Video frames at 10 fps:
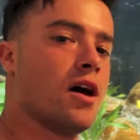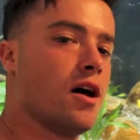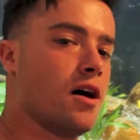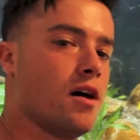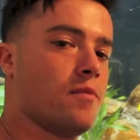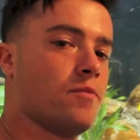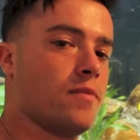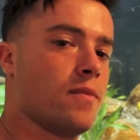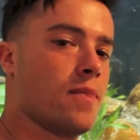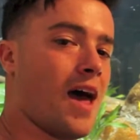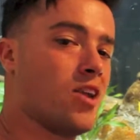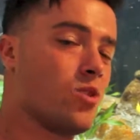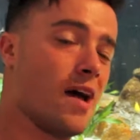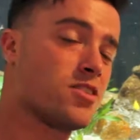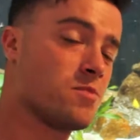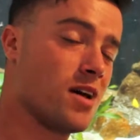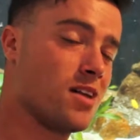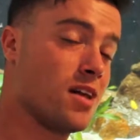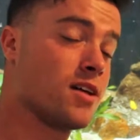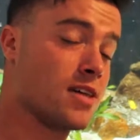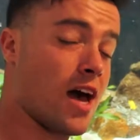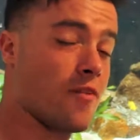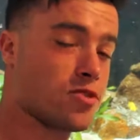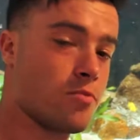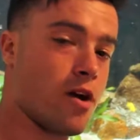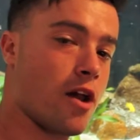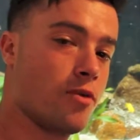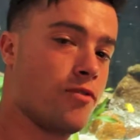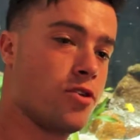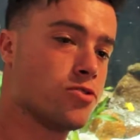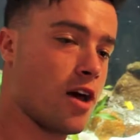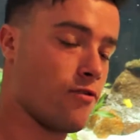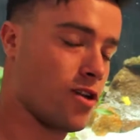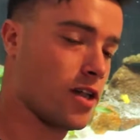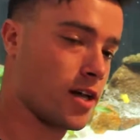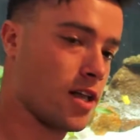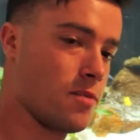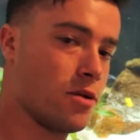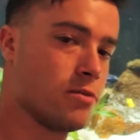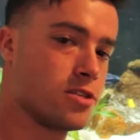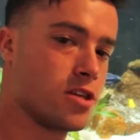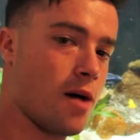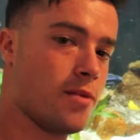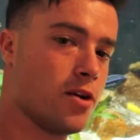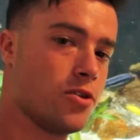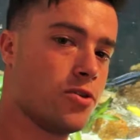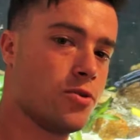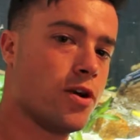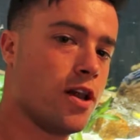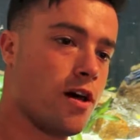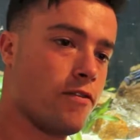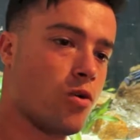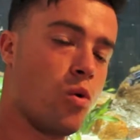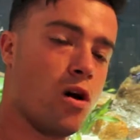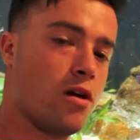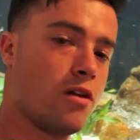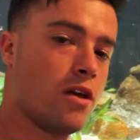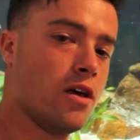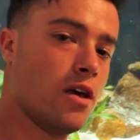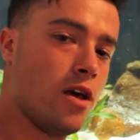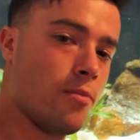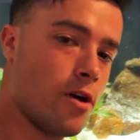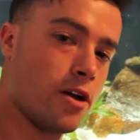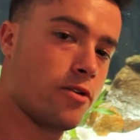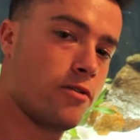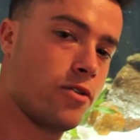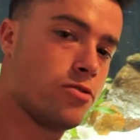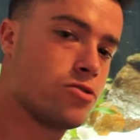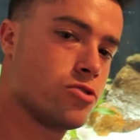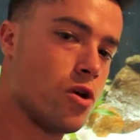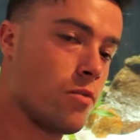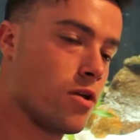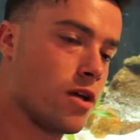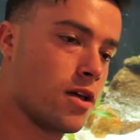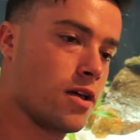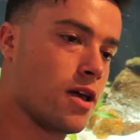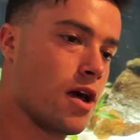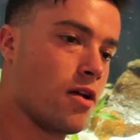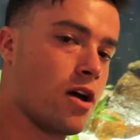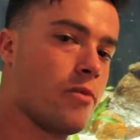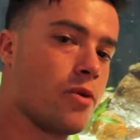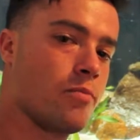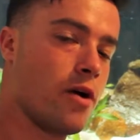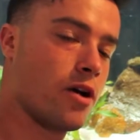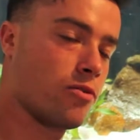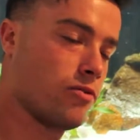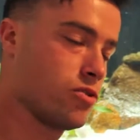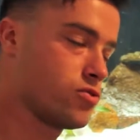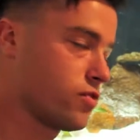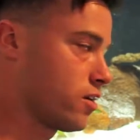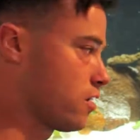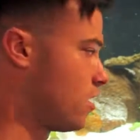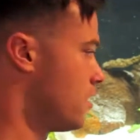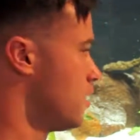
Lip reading: I do have some ideas. I have some product reviews. I feel like a lot of people in this hobby don't do enough quality product reviews, so I'm gonna get out a couple product reviews for y'all.